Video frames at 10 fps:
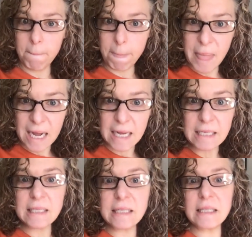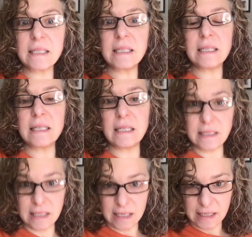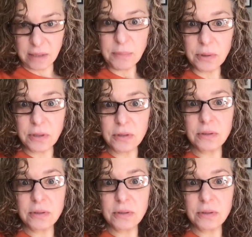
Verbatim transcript: that is a high number.